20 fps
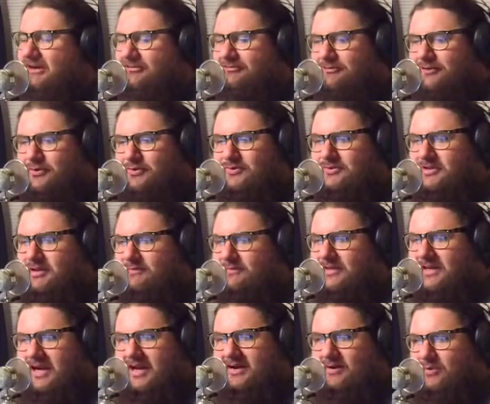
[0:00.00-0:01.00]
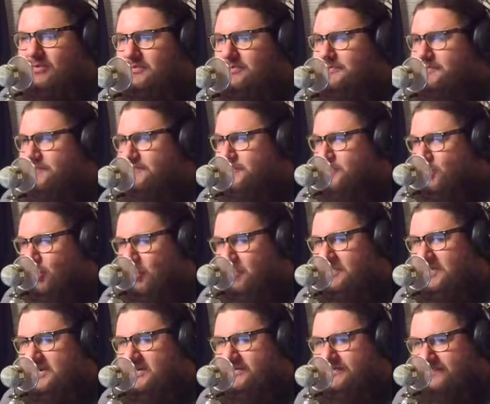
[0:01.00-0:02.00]
feel something I don't
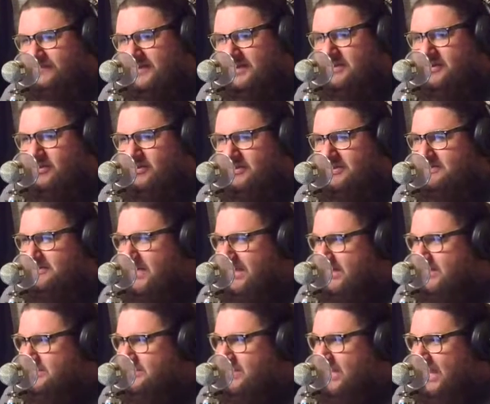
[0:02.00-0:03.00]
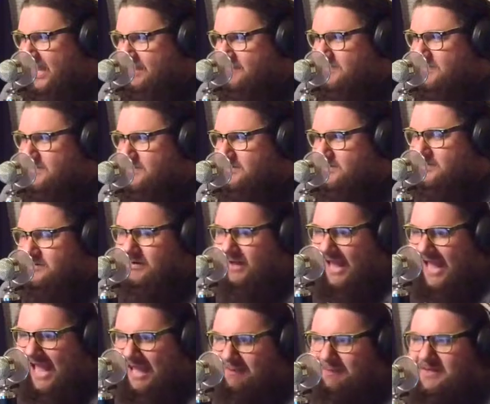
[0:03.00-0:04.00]
normally feel, and that is absolute
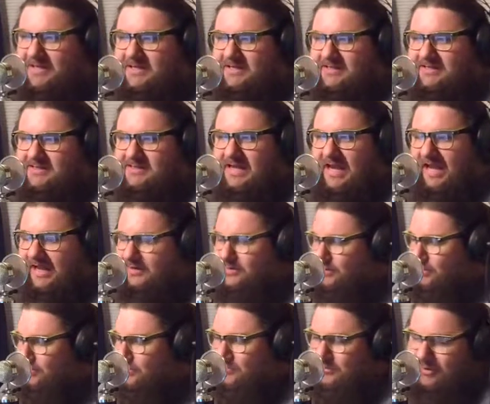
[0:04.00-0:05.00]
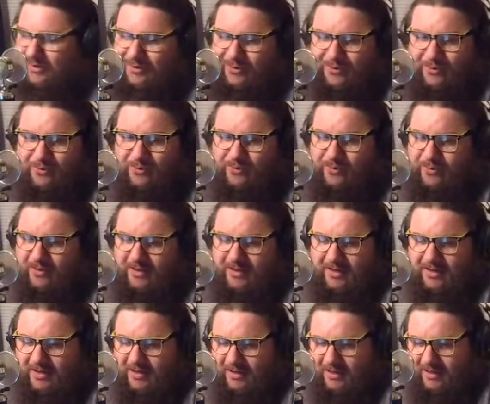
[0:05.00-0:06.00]
happiness. I don't know
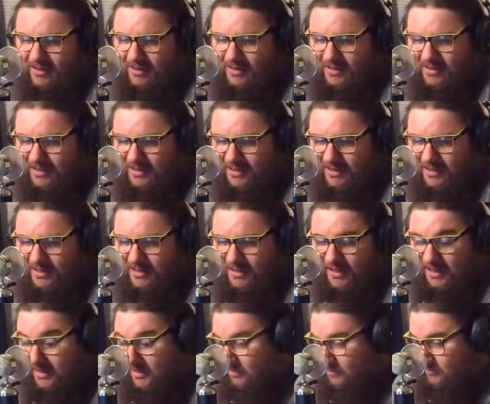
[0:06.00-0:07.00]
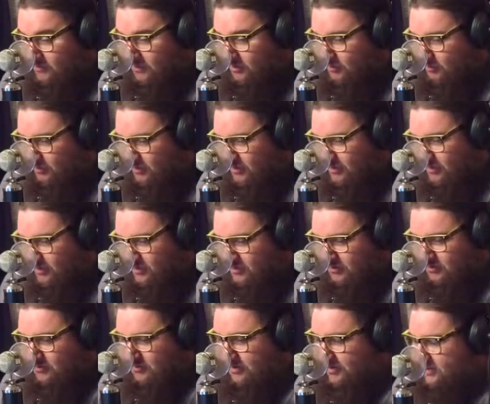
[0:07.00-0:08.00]
what to
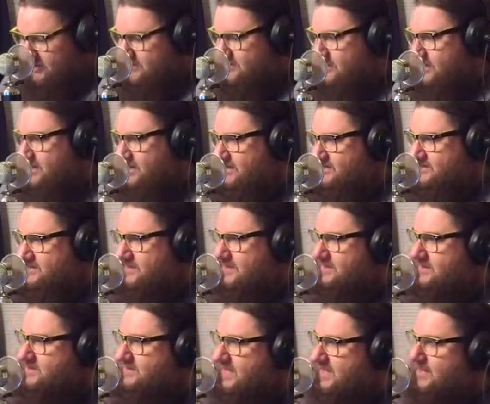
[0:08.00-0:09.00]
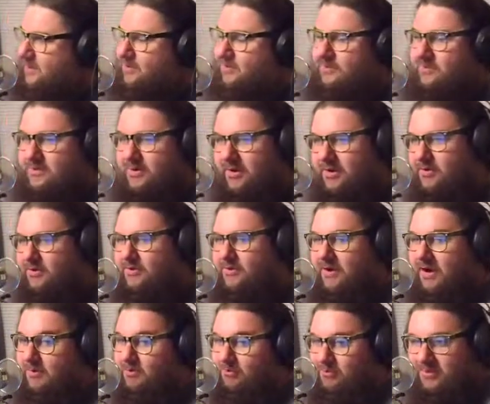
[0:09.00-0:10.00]
do with this nonsense. I
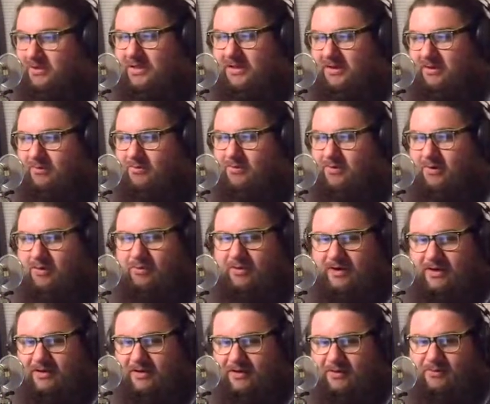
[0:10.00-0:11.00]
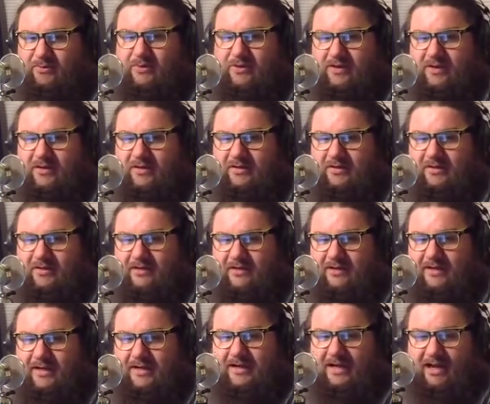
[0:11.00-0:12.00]
really don't know what to do with it.
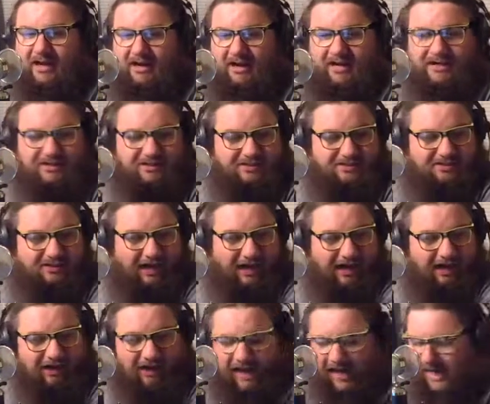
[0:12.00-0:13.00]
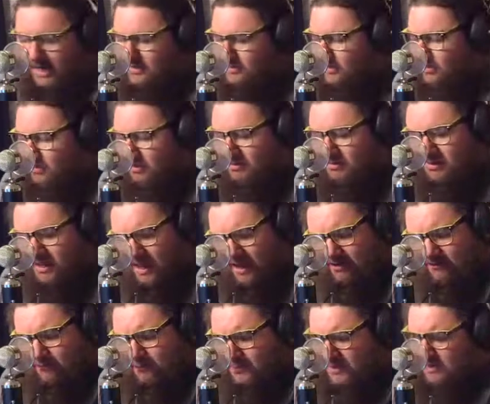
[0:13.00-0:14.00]
And I know a
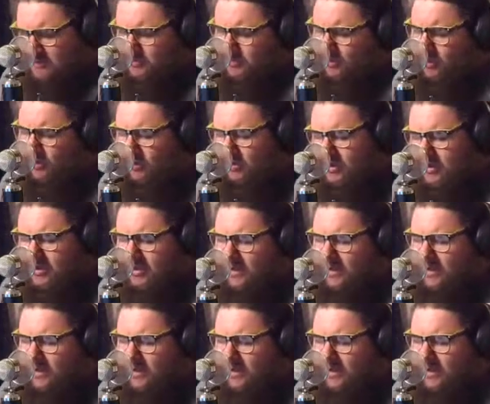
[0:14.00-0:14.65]
lot of people